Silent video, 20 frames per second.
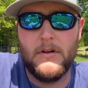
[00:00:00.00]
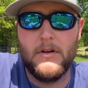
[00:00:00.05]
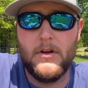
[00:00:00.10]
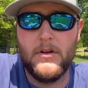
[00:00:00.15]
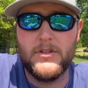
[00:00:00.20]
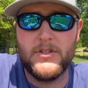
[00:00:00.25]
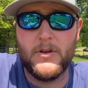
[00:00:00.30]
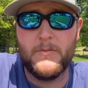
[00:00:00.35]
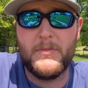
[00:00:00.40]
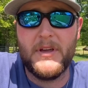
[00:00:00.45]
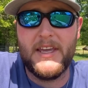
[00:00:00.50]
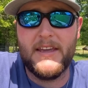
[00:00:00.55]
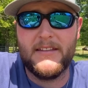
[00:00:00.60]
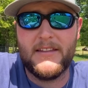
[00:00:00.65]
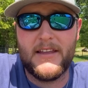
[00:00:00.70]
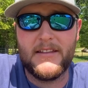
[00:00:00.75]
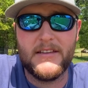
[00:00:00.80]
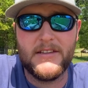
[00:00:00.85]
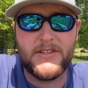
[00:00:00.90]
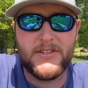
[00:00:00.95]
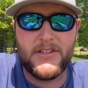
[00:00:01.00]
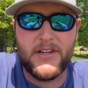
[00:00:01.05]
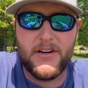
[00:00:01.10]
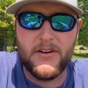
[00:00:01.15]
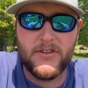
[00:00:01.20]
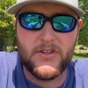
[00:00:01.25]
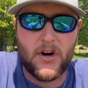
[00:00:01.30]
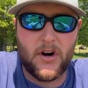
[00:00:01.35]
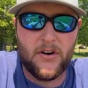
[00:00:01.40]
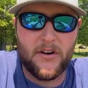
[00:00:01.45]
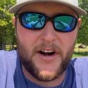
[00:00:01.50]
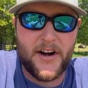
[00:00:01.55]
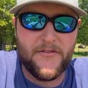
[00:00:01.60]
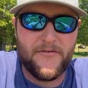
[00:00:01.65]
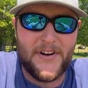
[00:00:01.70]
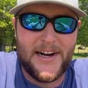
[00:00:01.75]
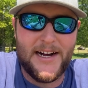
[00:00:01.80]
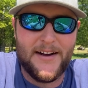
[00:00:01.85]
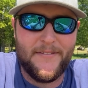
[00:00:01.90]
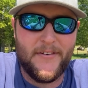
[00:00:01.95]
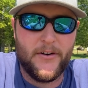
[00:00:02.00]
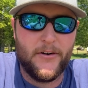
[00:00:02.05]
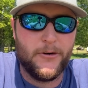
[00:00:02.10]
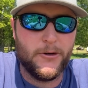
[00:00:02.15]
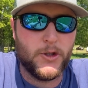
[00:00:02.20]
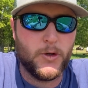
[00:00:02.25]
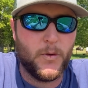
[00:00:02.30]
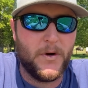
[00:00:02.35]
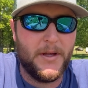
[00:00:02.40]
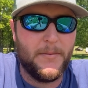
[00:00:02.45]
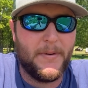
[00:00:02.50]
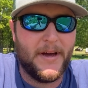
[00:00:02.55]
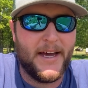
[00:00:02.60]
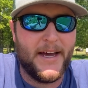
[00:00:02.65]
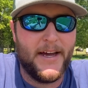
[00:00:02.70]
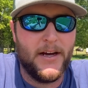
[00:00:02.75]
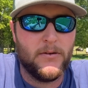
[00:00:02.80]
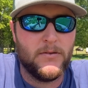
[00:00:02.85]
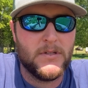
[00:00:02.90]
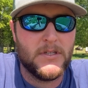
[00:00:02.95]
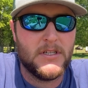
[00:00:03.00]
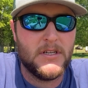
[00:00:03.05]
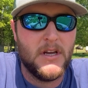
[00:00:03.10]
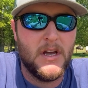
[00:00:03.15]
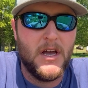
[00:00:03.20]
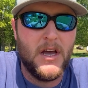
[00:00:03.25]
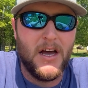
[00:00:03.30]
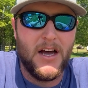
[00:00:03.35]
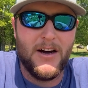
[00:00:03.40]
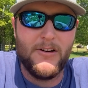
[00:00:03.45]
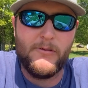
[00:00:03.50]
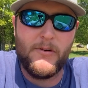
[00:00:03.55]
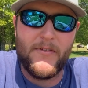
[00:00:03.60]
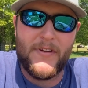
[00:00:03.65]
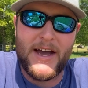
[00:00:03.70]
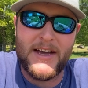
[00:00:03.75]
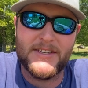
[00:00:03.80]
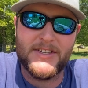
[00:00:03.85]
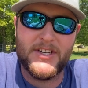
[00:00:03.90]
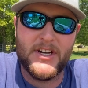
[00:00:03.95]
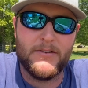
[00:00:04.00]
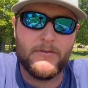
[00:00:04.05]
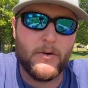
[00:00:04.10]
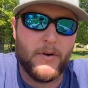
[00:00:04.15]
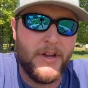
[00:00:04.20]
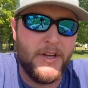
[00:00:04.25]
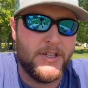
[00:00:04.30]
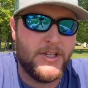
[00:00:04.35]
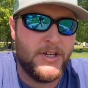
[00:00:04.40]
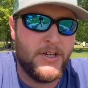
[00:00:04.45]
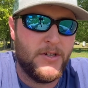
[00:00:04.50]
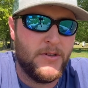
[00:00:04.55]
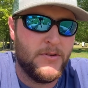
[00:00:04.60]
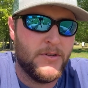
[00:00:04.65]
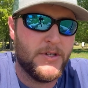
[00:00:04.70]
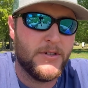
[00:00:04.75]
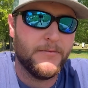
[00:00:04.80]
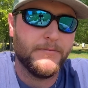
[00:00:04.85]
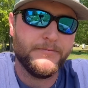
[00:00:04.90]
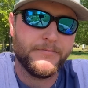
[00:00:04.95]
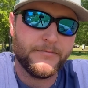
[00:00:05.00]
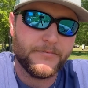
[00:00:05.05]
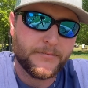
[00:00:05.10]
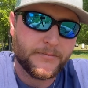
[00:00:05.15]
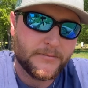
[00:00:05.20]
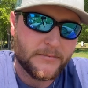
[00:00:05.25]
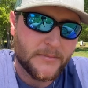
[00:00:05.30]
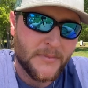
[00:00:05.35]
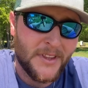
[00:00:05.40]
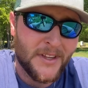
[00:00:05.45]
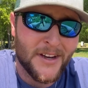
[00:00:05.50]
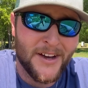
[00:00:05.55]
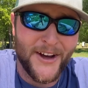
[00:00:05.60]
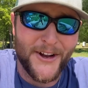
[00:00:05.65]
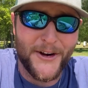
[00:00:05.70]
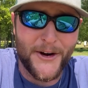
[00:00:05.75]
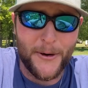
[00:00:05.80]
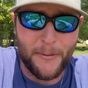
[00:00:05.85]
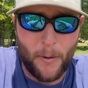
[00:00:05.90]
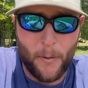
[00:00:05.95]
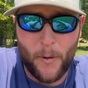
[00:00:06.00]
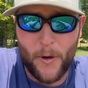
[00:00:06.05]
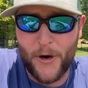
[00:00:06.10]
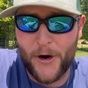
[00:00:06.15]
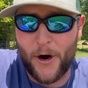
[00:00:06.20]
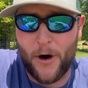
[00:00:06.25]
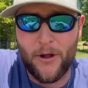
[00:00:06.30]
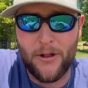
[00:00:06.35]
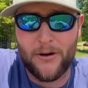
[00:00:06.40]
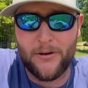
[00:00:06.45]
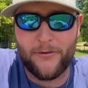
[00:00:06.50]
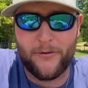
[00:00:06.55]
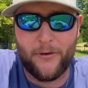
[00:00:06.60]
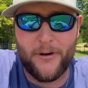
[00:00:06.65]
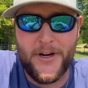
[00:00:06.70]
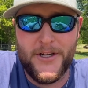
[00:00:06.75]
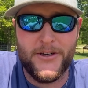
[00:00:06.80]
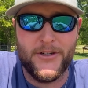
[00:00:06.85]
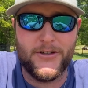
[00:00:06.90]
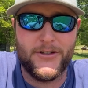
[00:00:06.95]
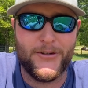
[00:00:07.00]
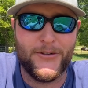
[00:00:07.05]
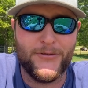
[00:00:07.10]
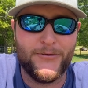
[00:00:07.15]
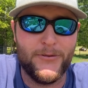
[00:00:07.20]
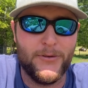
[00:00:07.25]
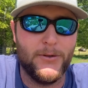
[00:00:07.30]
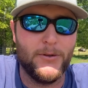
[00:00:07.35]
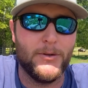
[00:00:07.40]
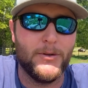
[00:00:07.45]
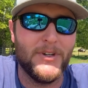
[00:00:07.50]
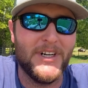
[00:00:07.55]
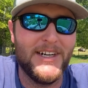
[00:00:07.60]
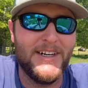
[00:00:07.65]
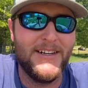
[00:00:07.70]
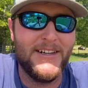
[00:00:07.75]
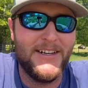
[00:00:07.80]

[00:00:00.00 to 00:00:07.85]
So being that this steer is already 520 pounds, we've got several issues. Number one, all our freezers are full.